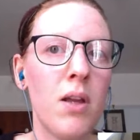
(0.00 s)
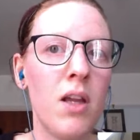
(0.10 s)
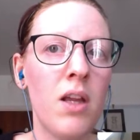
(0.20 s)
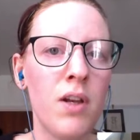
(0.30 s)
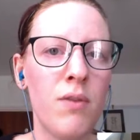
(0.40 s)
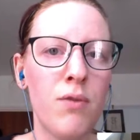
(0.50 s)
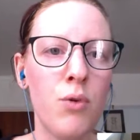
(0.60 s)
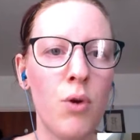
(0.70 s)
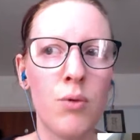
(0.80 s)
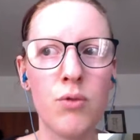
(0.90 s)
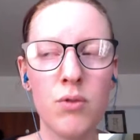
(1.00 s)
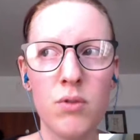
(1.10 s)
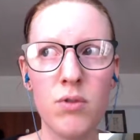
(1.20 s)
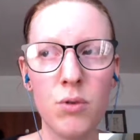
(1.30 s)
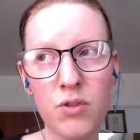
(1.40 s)
even if you don't
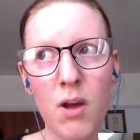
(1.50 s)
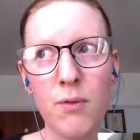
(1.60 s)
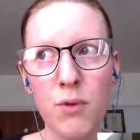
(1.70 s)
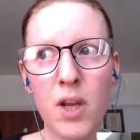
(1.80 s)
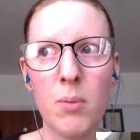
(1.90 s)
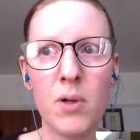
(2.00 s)
yourself drink.